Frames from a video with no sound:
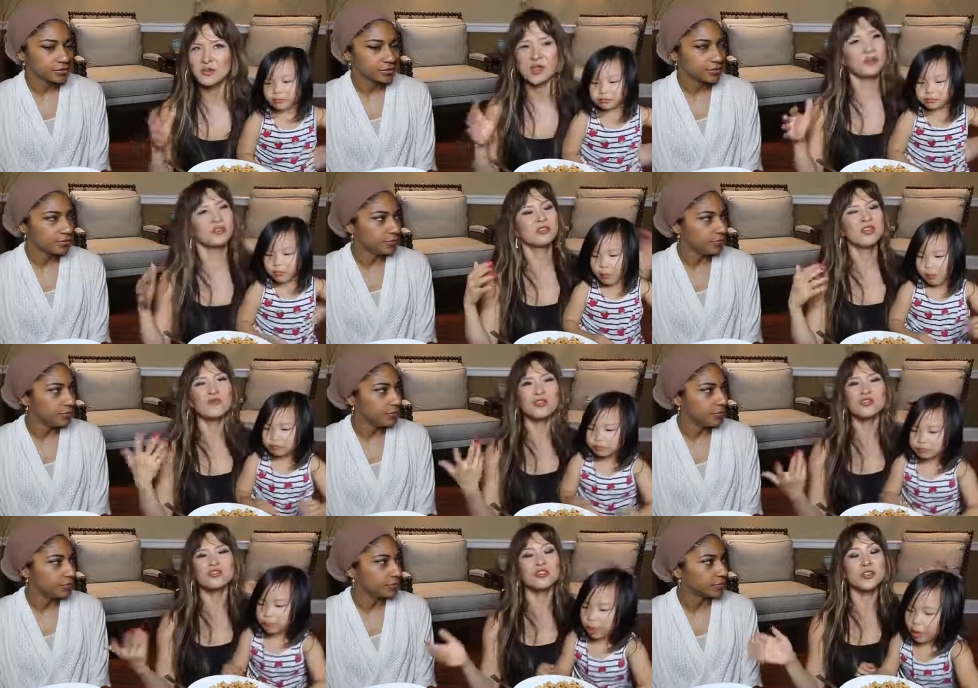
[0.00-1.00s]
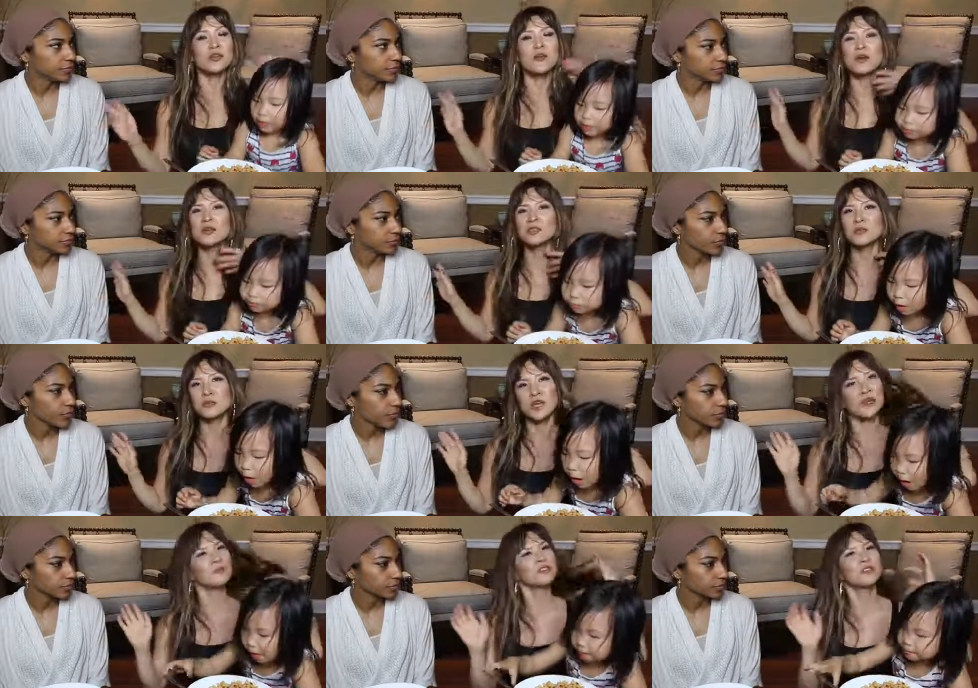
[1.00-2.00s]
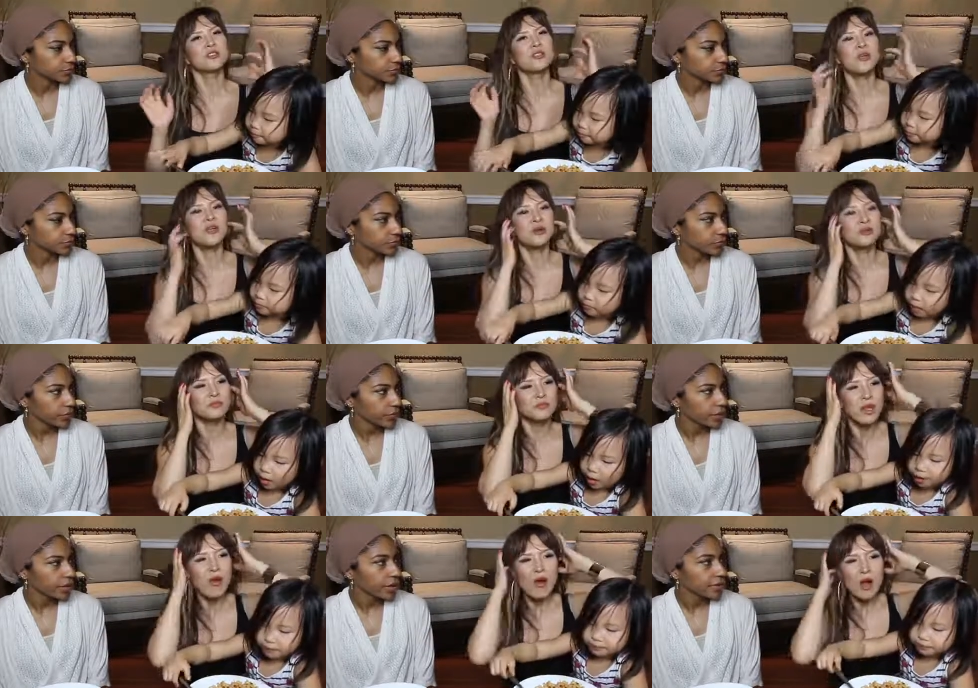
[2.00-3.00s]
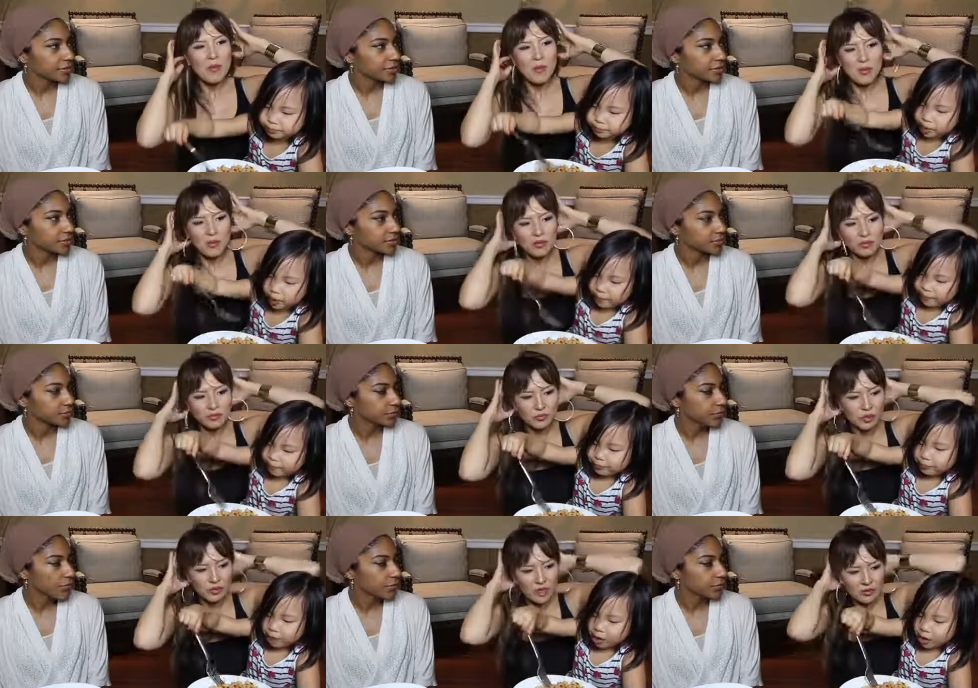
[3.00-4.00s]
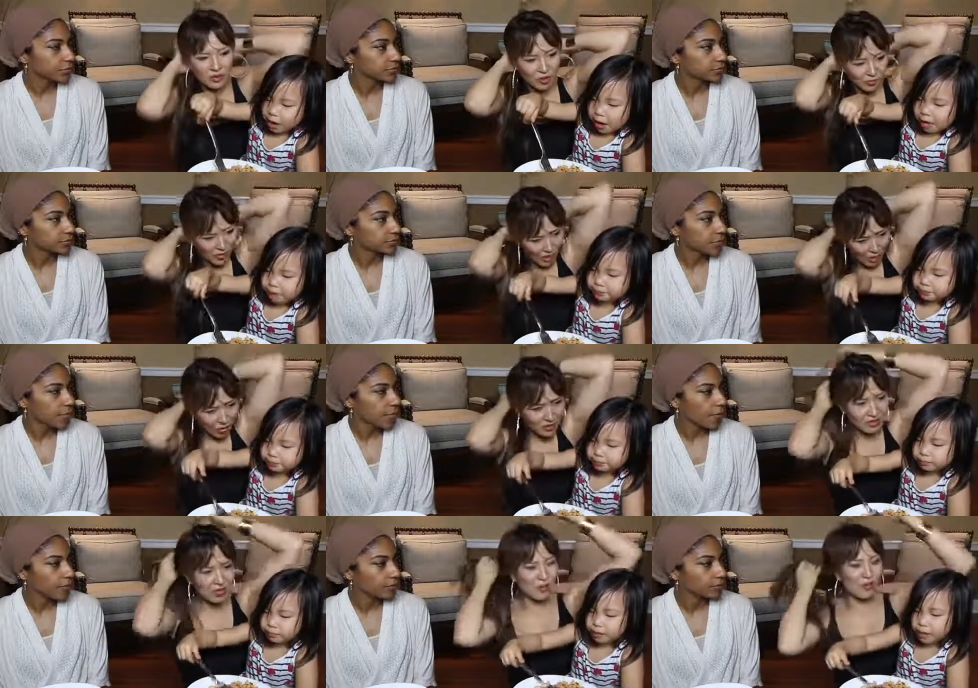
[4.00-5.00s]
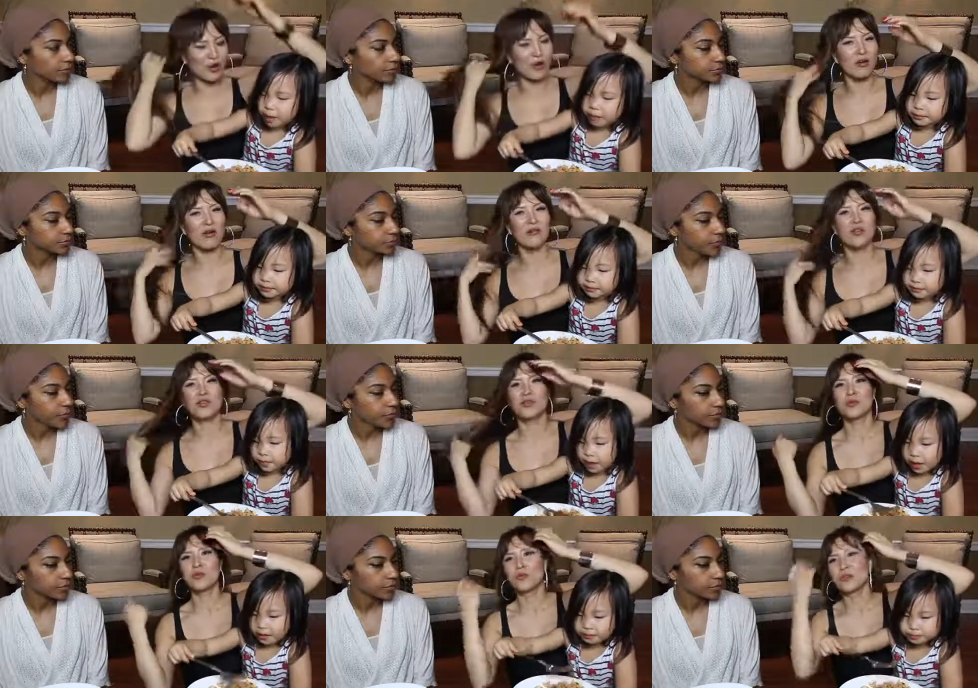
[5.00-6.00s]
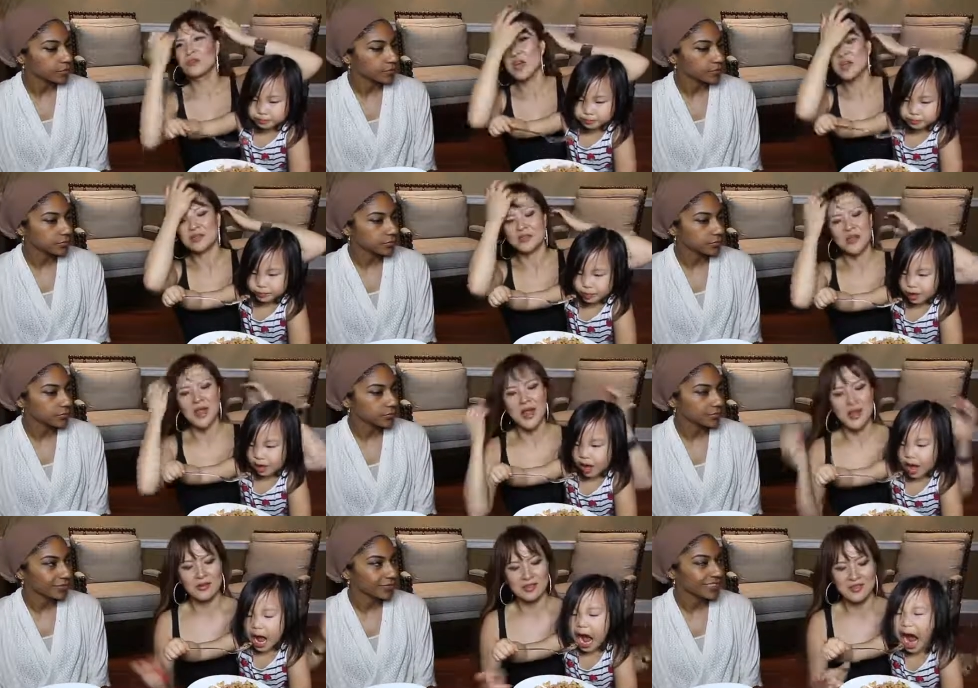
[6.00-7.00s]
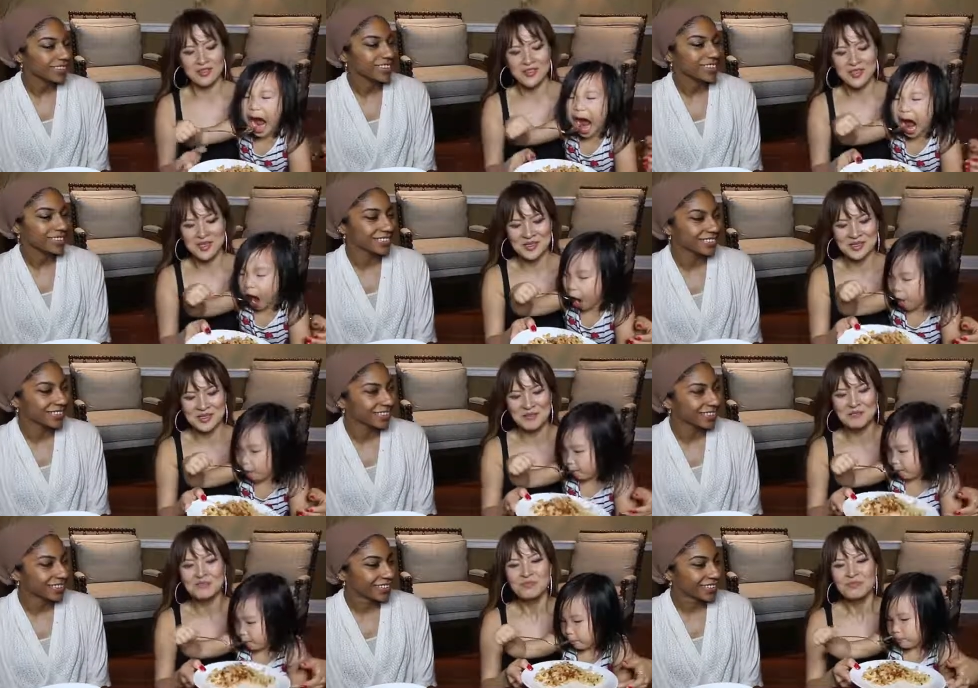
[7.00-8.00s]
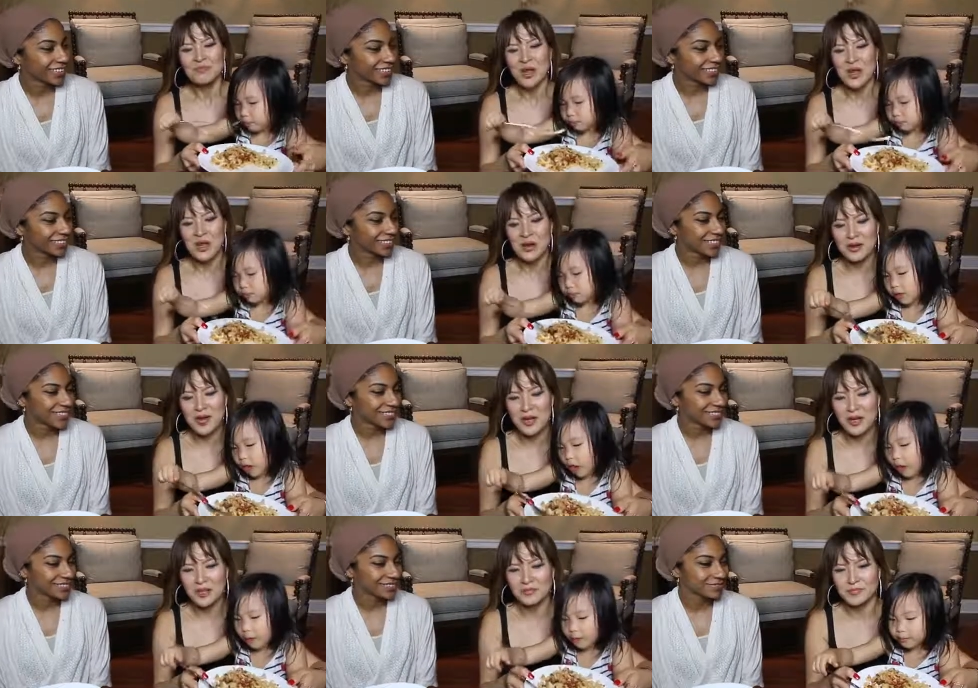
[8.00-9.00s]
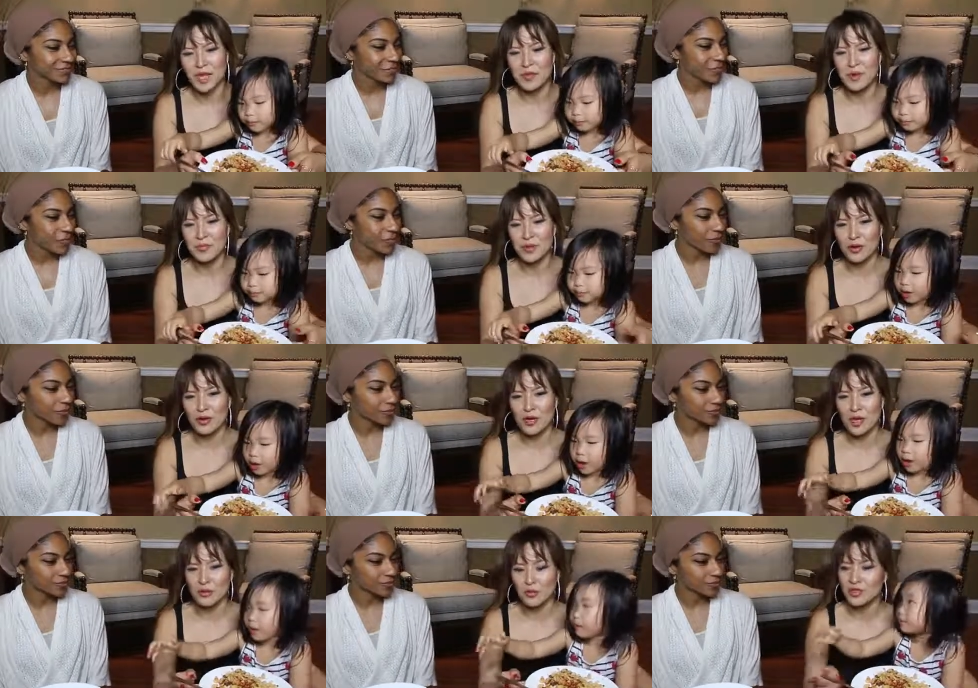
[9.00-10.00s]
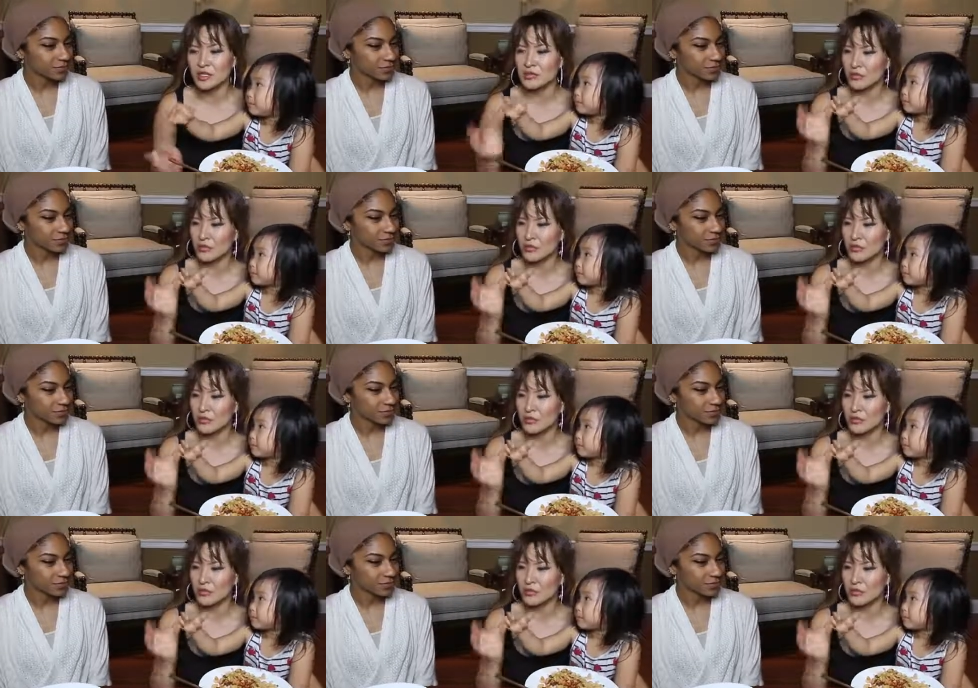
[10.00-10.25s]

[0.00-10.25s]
Speaker 1: like stuff that she does, sometimes it's like I remember we went somewhere. I went somewhere, and then you were with Daddy Tang Look, she likes it. And um, I remember, uh, was it